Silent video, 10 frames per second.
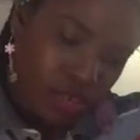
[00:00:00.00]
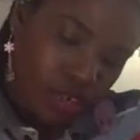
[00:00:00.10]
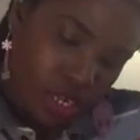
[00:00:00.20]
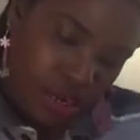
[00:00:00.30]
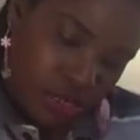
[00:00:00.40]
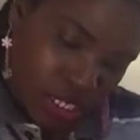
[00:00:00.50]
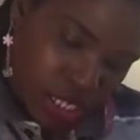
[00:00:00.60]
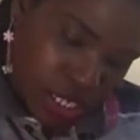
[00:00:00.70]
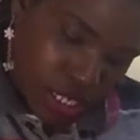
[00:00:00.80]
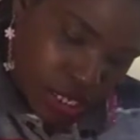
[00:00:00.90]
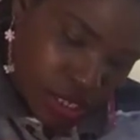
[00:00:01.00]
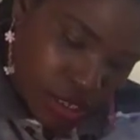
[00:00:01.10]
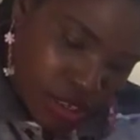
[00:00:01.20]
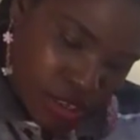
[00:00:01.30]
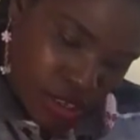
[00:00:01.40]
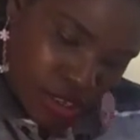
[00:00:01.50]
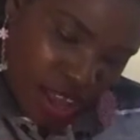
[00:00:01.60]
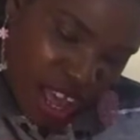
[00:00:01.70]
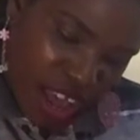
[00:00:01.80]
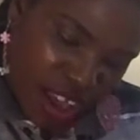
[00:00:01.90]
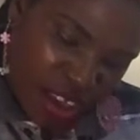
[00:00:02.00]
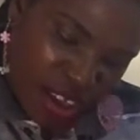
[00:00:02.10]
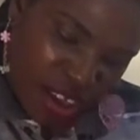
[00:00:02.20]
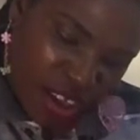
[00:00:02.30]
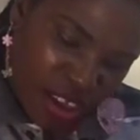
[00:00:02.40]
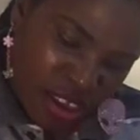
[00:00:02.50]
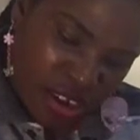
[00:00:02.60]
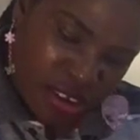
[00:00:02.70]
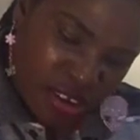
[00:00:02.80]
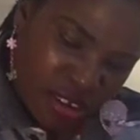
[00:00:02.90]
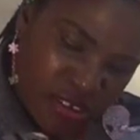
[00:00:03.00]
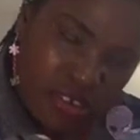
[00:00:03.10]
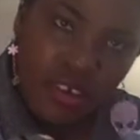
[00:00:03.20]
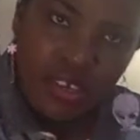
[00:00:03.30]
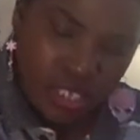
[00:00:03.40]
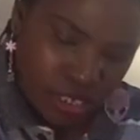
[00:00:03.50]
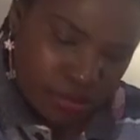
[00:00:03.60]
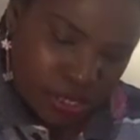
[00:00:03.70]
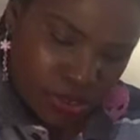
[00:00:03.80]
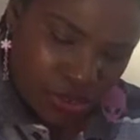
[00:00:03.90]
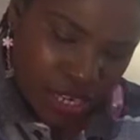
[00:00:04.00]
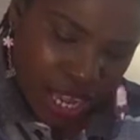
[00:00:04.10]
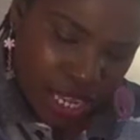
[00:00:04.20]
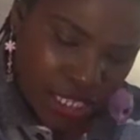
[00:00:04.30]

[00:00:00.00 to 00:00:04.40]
And I'm just going to add some little dots